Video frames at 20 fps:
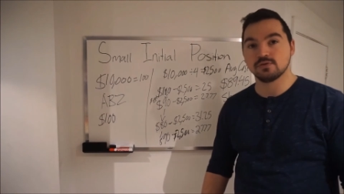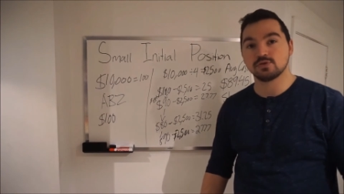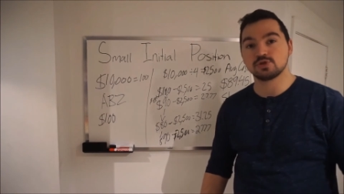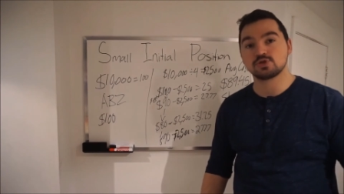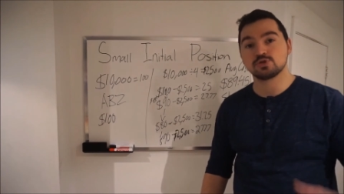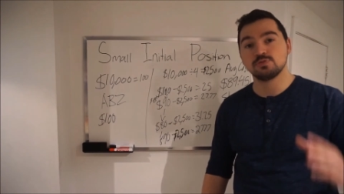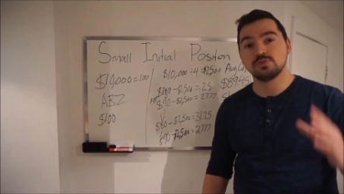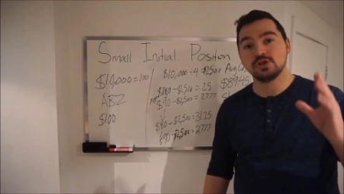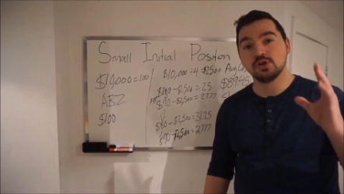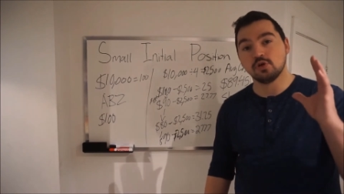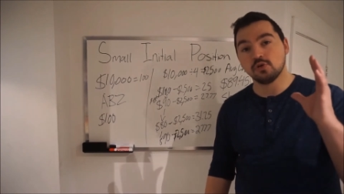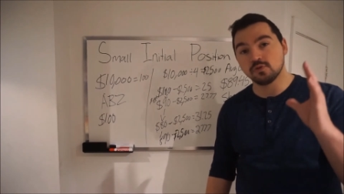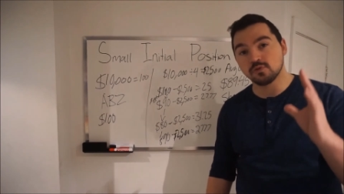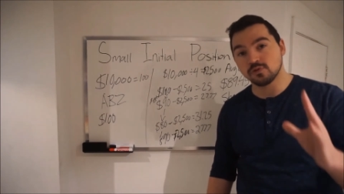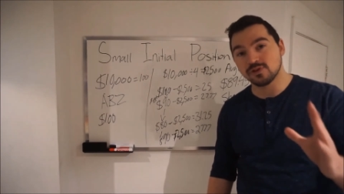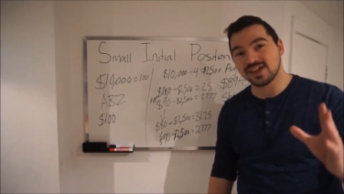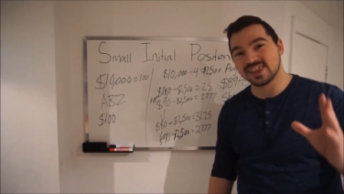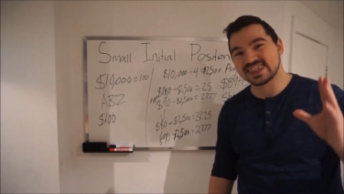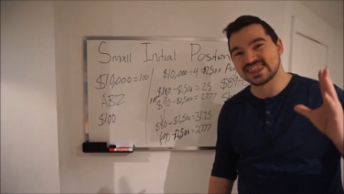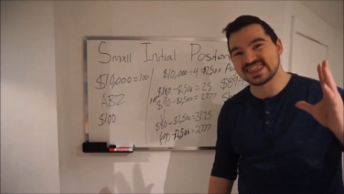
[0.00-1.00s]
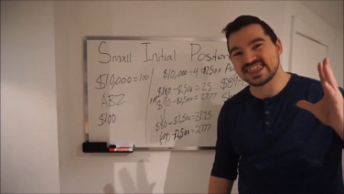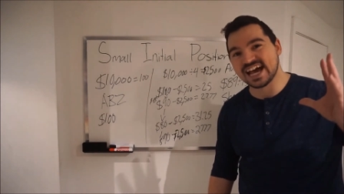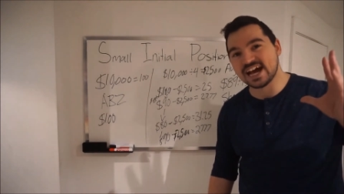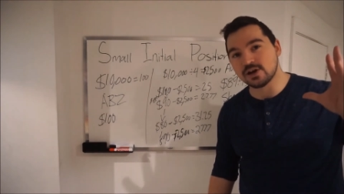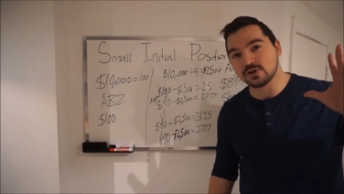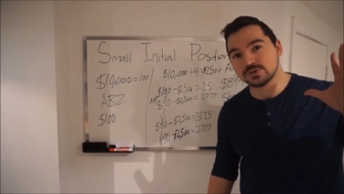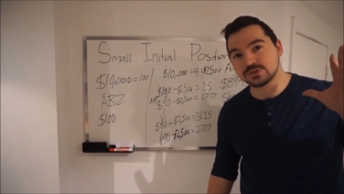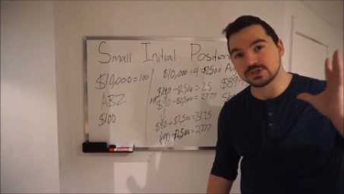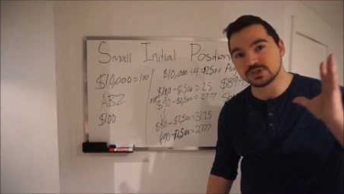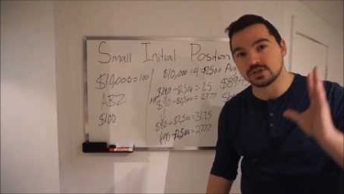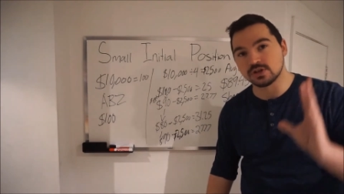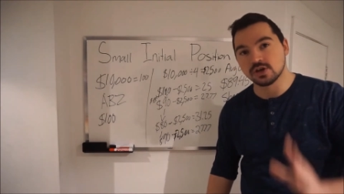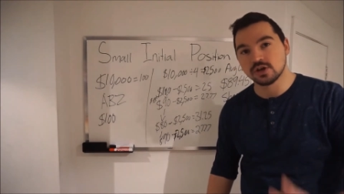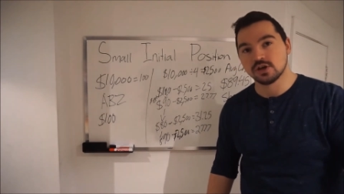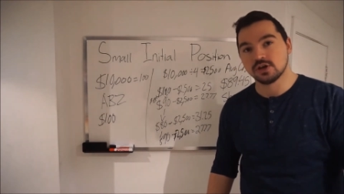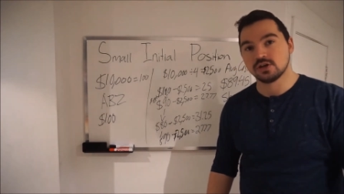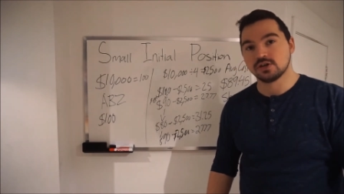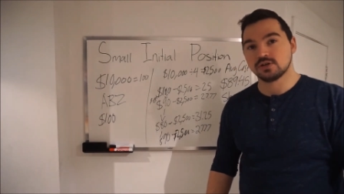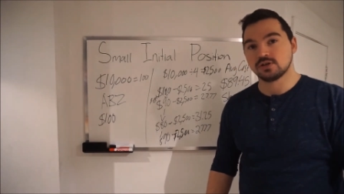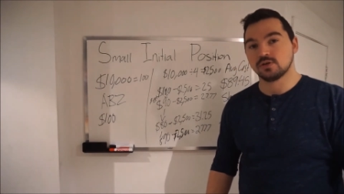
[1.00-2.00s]
which would be over $1,000,
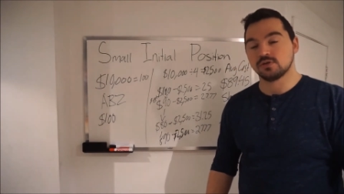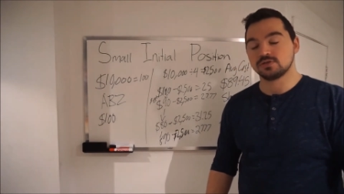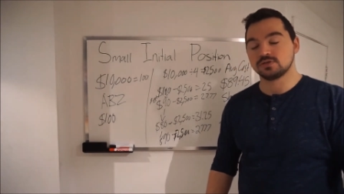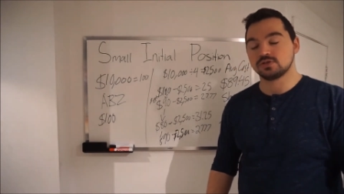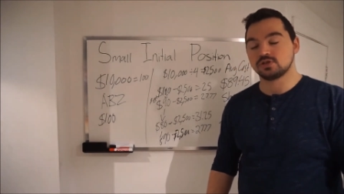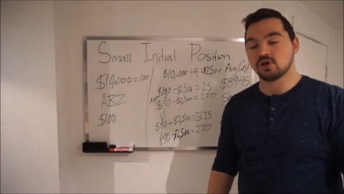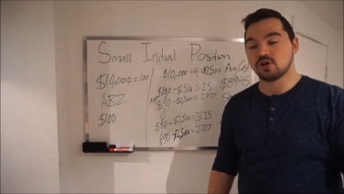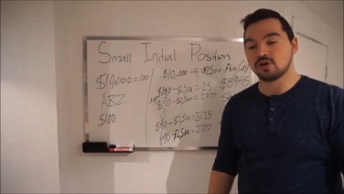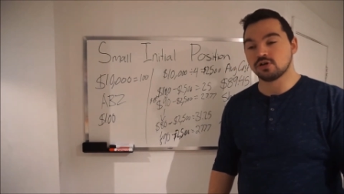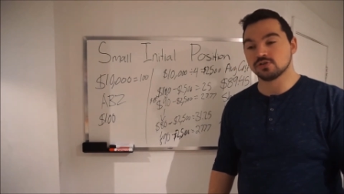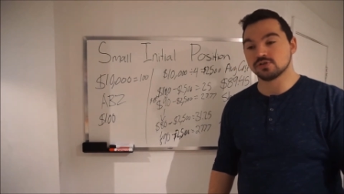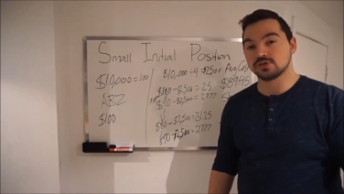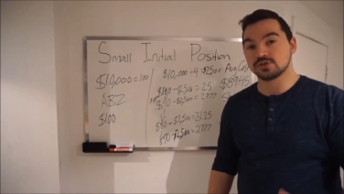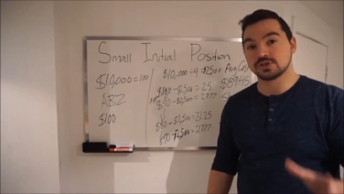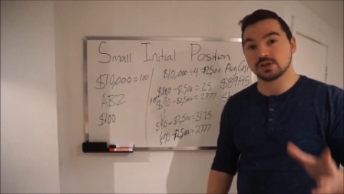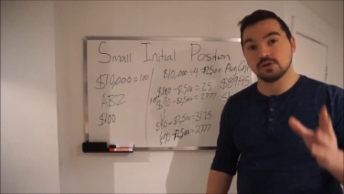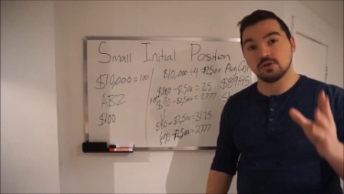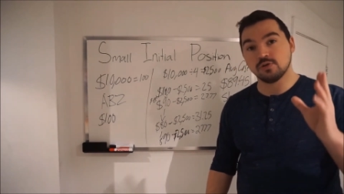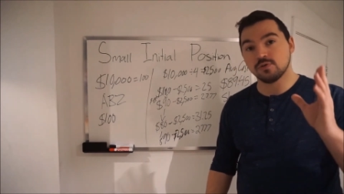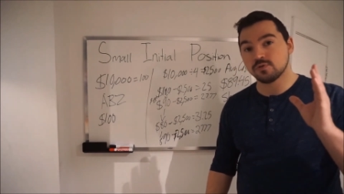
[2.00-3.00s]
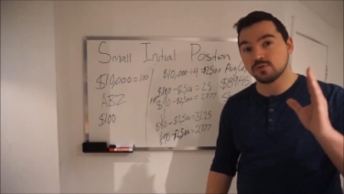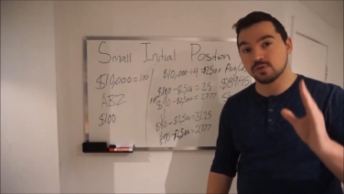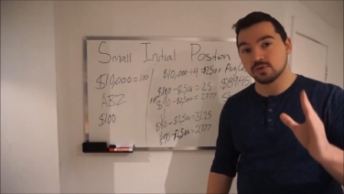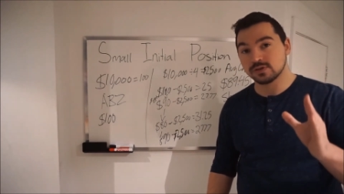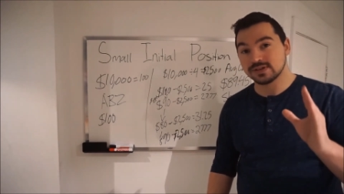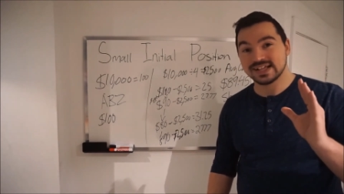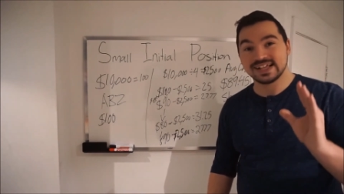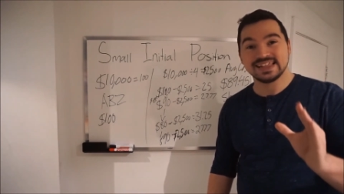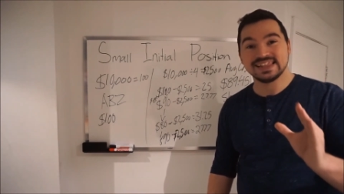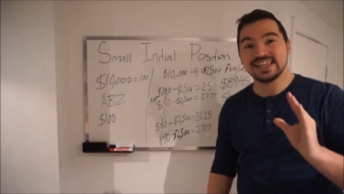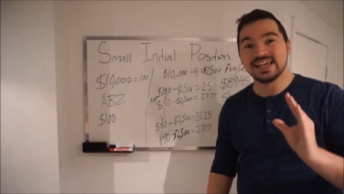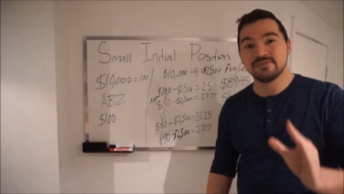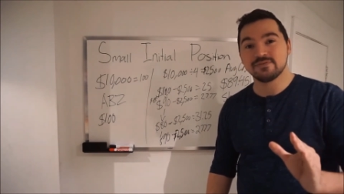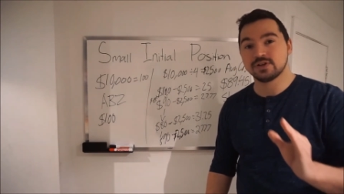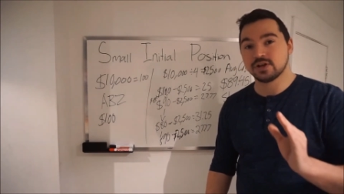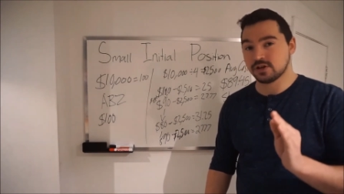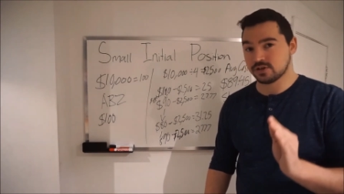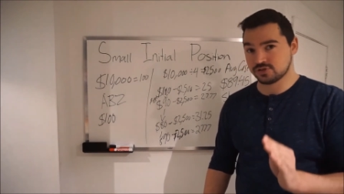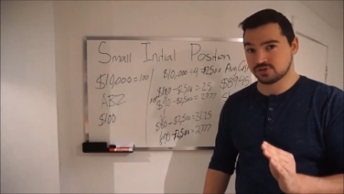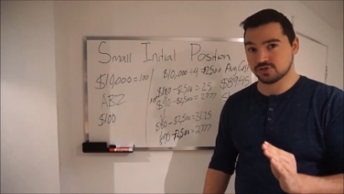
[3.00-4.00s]
over
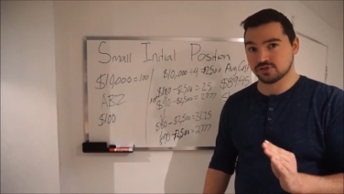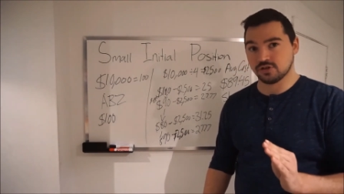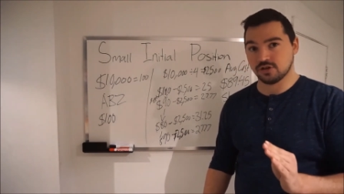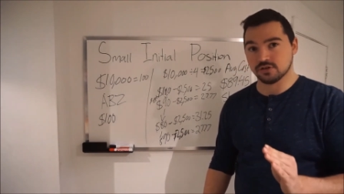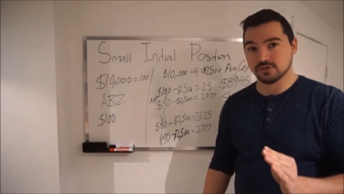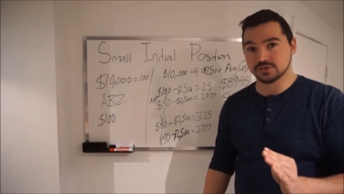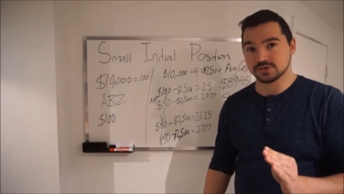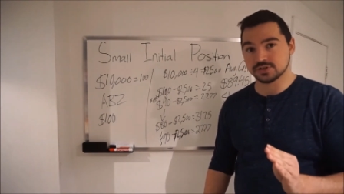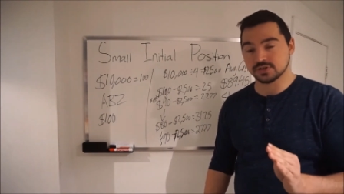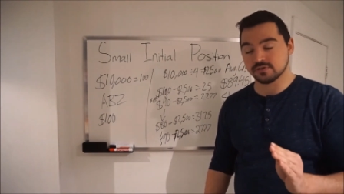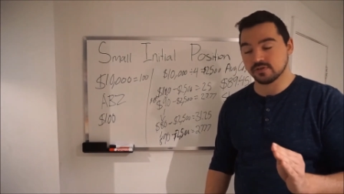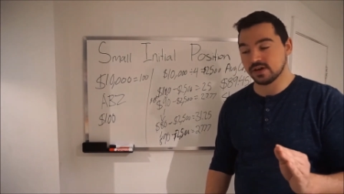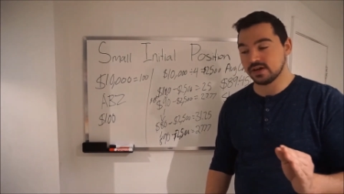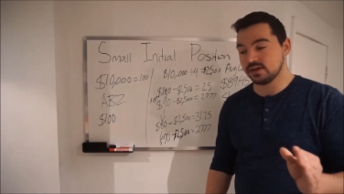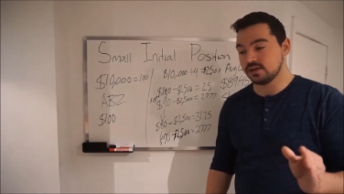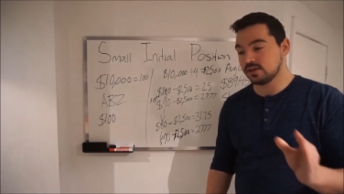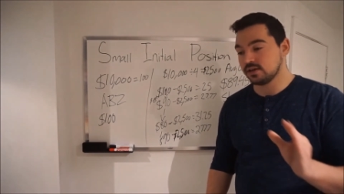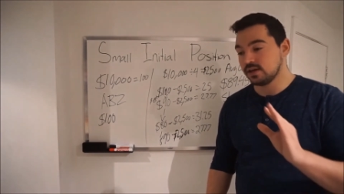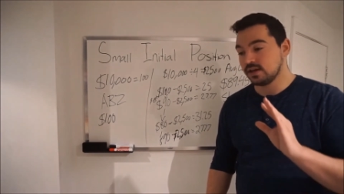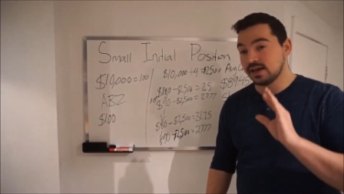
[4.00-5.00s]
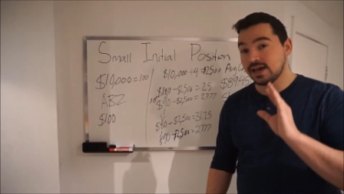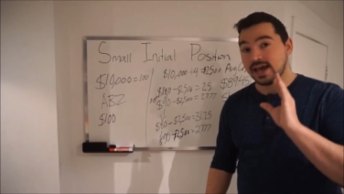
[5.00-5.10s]
$1,100. All right.